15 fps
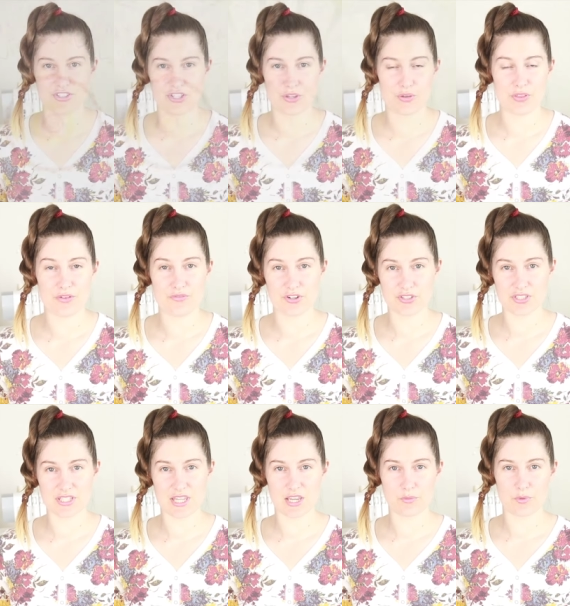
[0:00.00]
So the
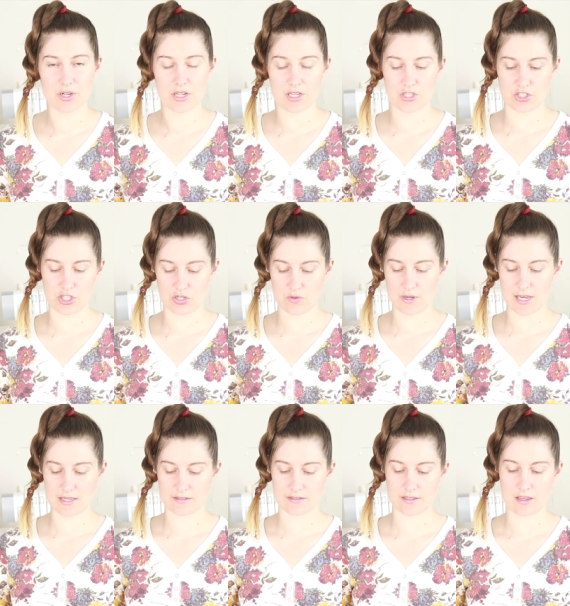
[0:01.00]
first thing we're going to do
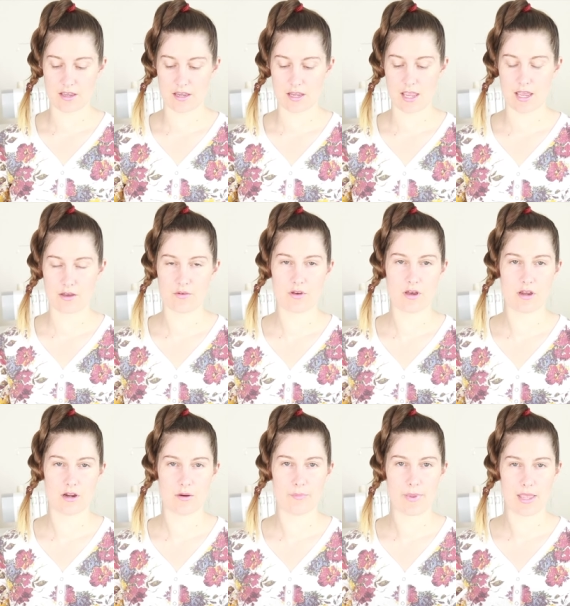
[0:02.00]
is cut out
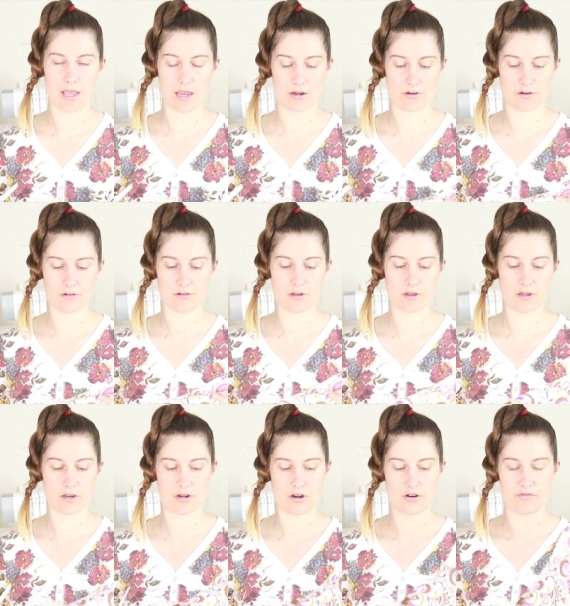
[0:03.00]
our pattern
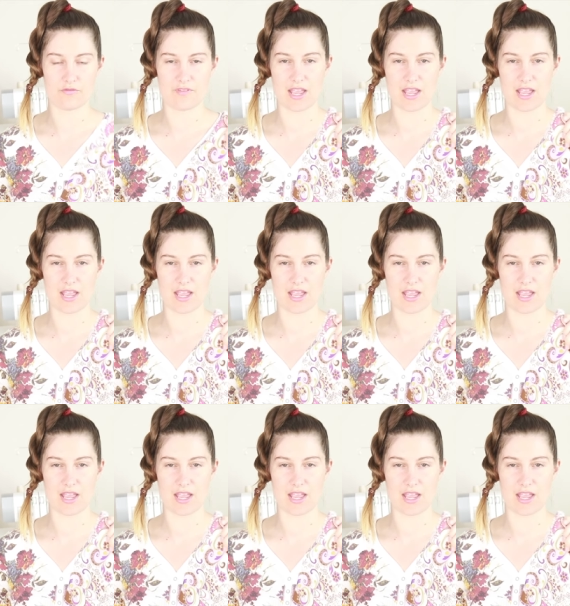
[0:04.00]
on our